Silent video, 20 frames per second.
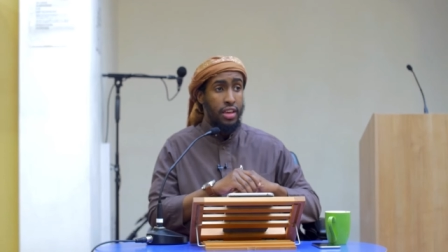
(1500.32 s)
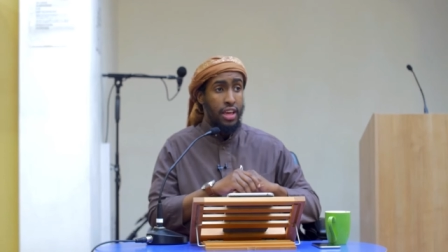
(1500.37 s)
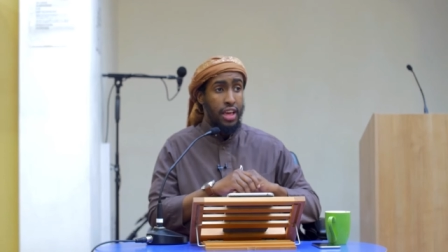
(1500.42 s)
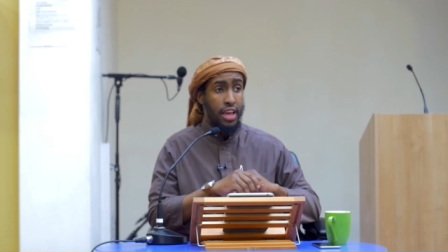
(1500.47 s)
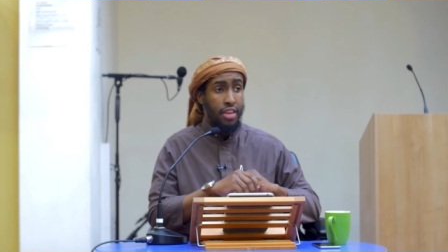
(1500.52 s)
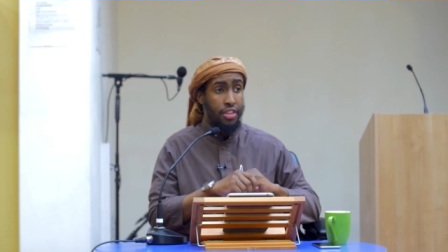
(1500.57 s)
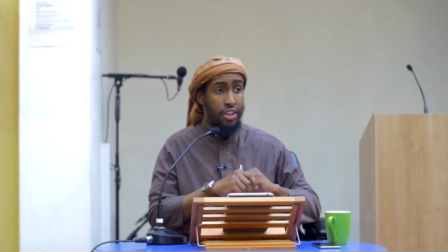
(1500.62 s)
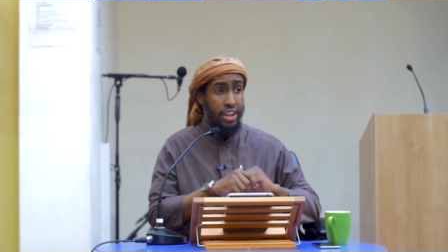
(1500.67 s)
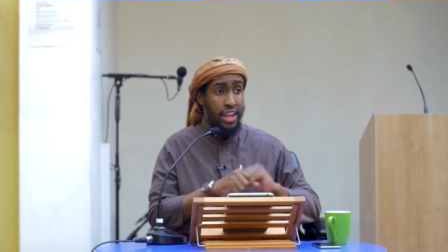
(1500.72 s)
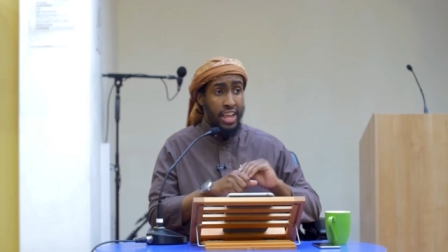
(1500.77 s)

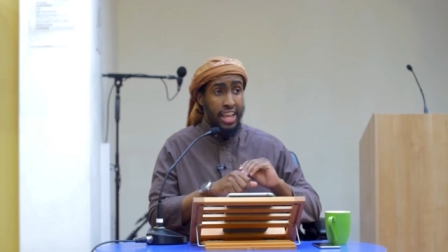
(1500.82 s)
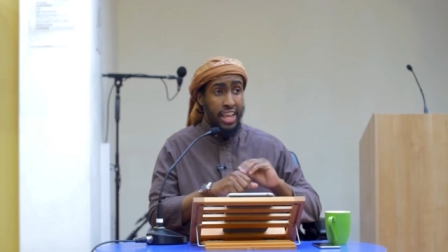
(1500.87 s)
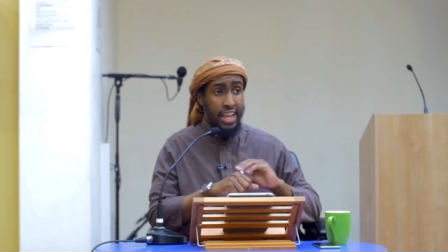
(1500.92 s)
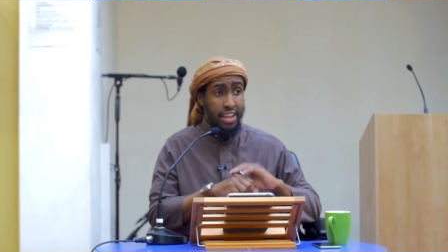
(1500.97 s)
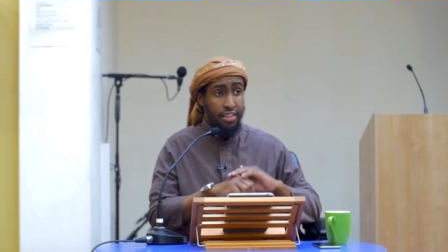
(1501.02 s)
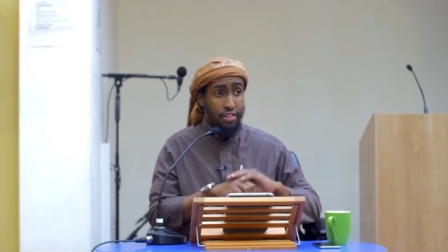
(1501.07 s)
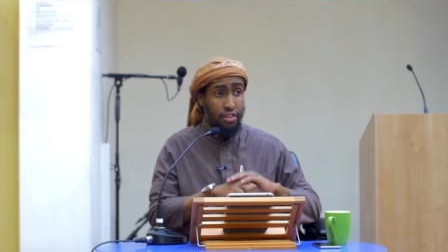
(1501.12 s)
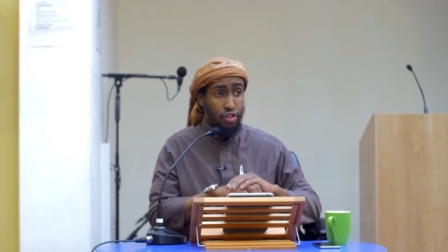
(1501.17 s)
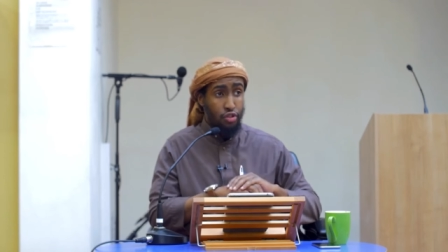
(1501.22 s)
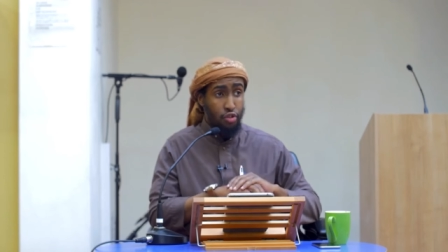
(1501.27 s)
And the day he
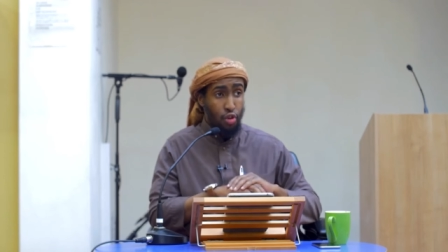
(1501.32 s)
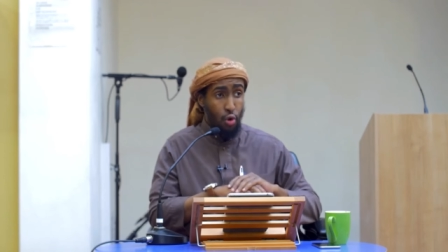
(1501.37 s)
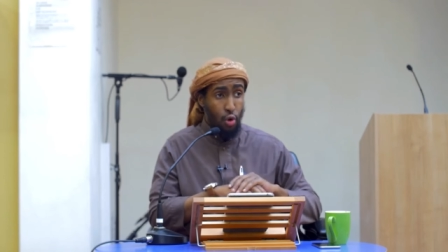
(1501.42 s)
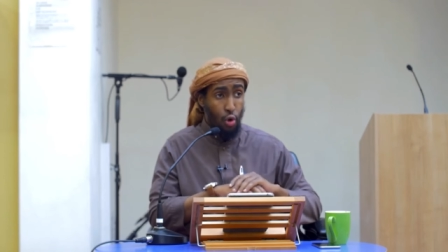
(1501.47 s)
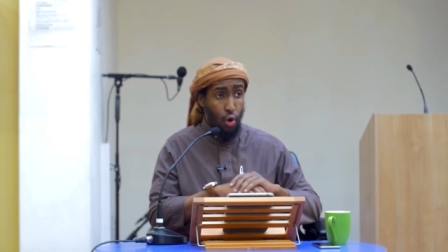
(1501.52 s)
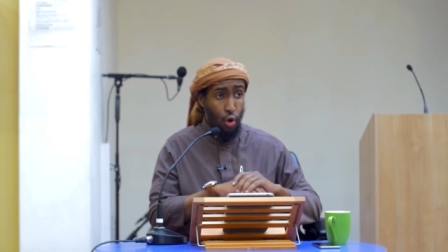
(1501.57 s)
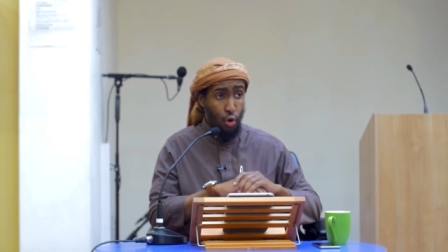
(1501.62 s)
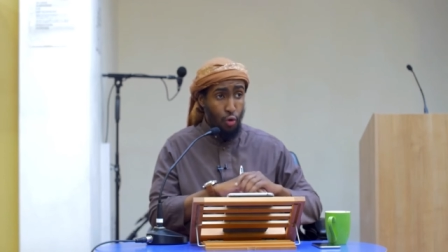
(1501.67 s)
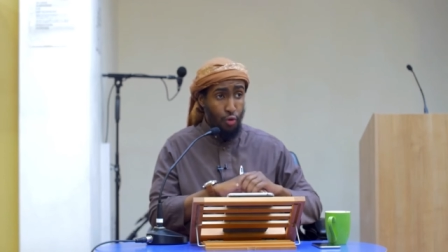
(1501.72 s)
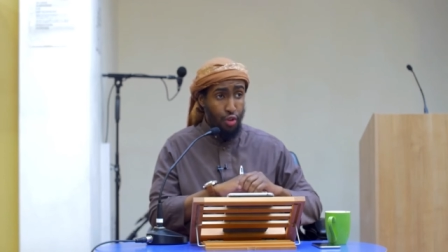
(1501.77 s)
gets control
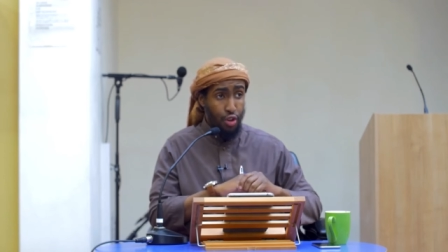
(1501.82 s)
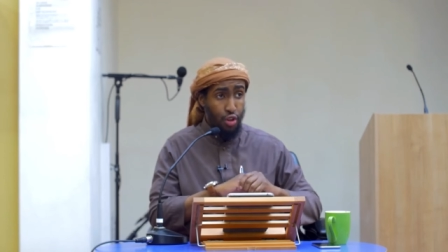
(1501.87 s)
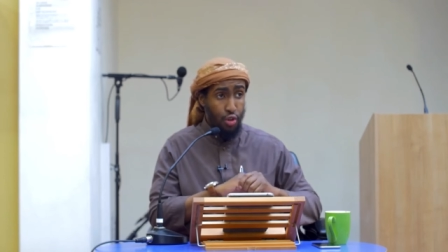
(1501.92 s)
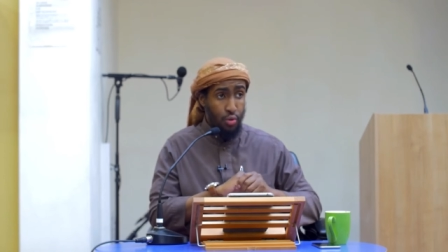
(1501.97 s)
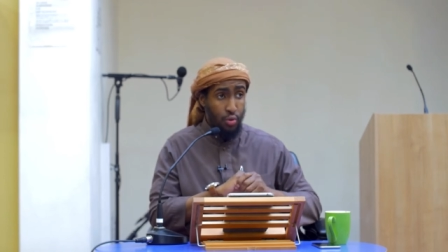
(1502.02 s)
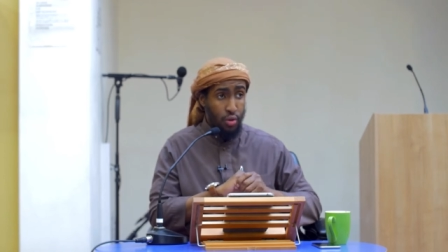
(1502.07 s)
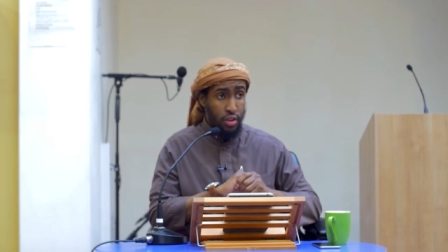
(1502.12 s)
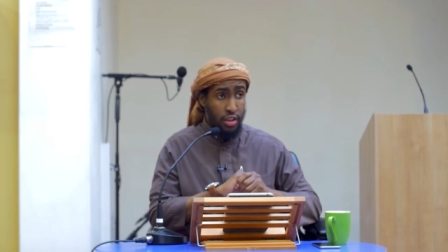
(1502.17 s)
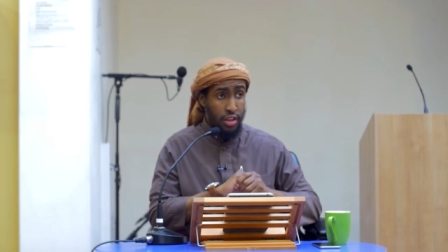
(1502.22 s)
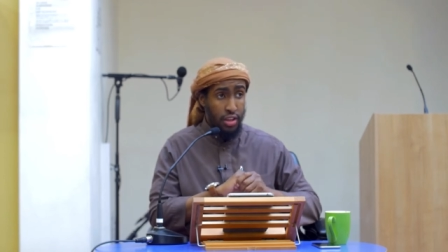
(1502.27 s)
over
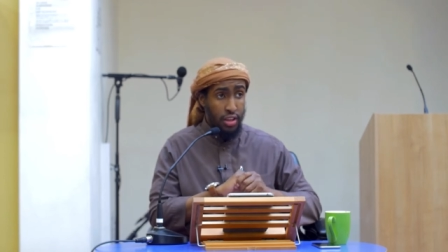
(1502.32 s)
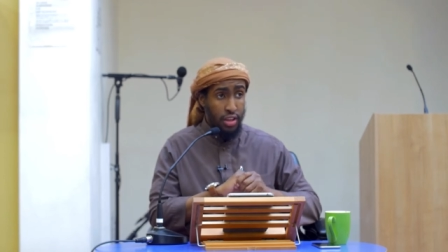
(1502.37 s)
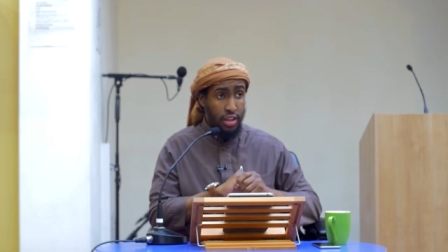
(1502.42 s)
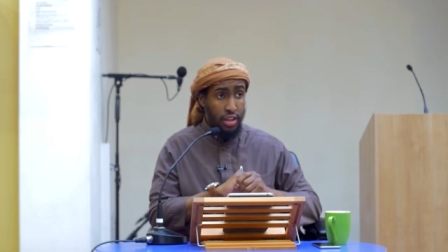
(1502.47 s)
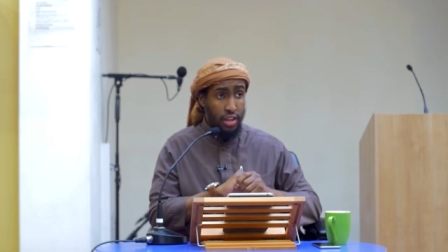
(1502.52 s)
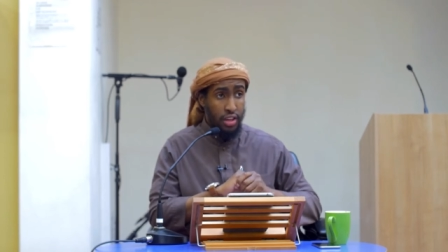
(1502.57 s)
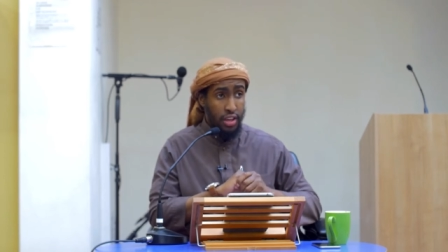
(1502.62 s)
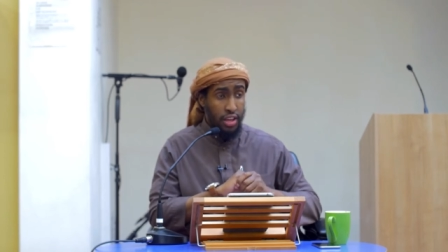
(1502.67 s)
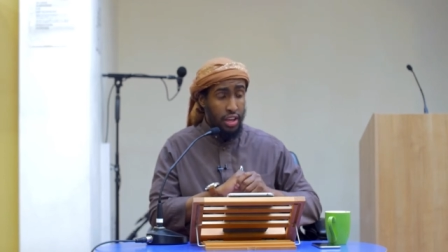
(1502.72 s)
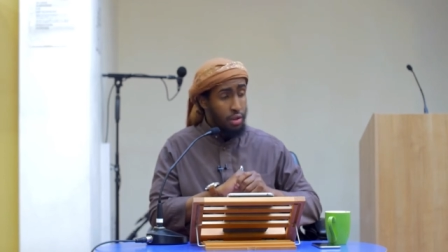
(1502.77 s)
you,
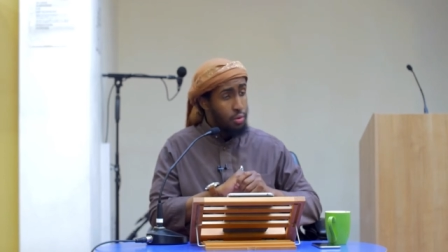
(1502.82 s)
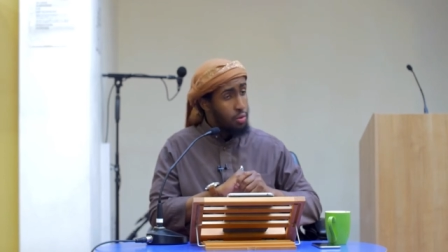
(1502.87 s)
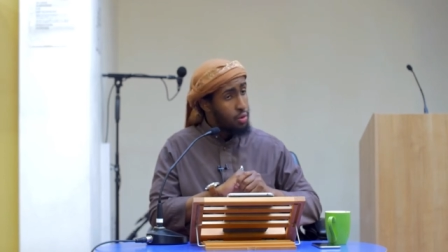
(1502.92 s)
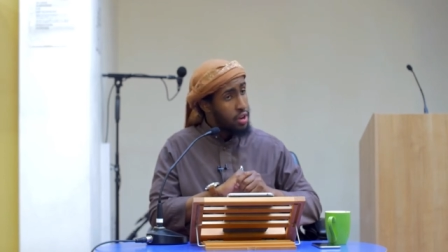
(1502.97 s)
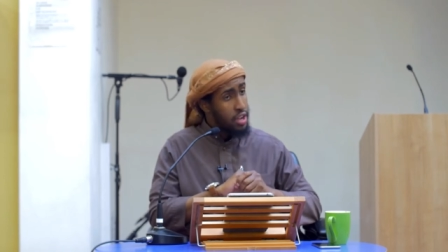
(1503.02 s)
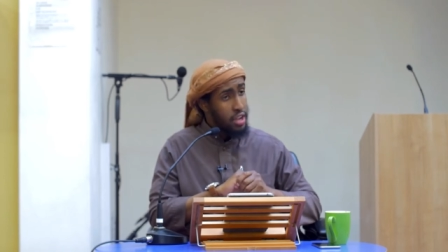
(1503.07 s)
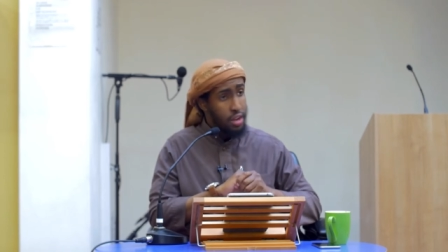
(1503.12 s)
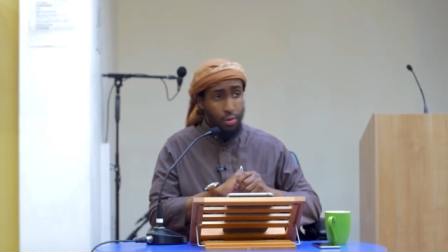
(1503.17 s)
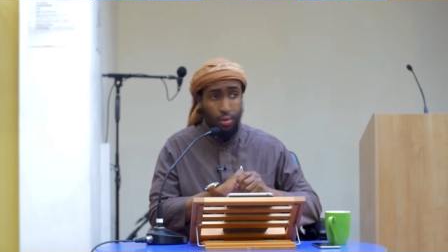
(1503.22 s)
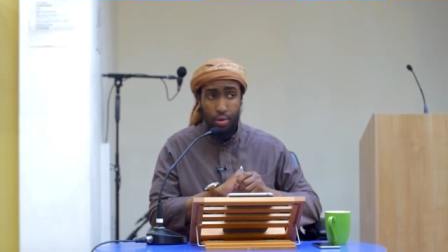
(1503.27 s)
he will
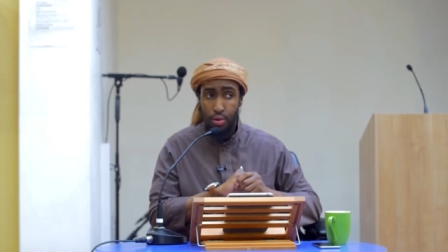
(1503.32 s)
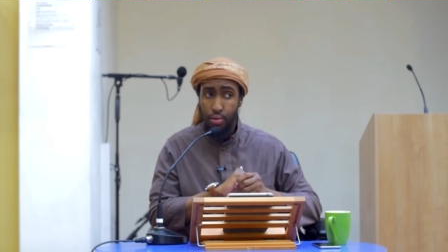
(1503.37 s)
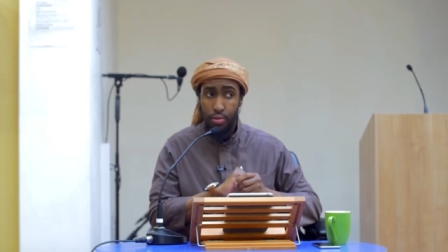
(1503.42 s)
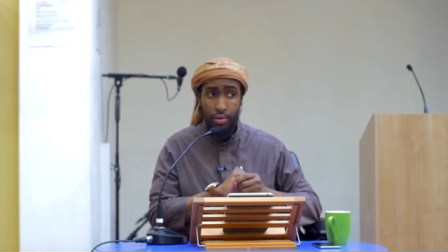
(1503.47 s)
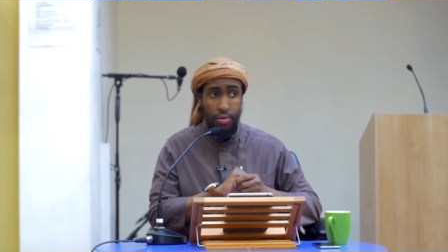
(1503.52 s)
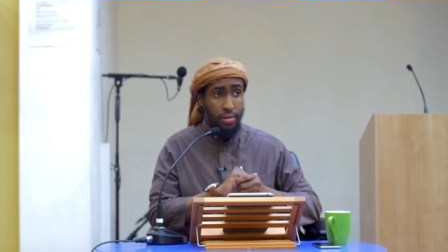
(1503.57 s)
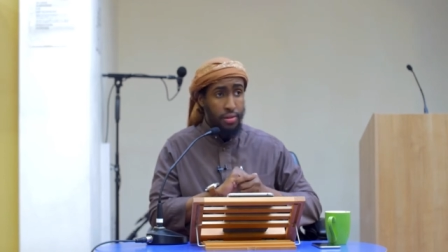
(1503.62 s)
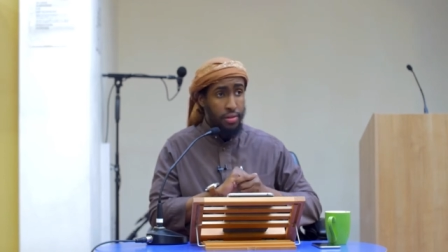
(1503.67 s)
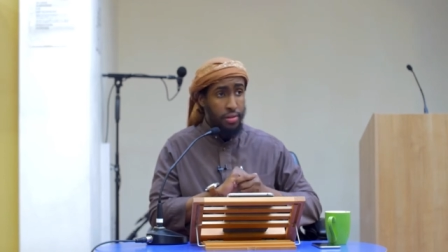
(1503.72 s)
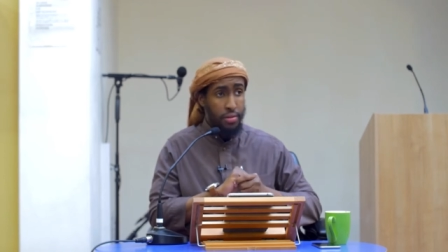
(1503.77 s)
kill you.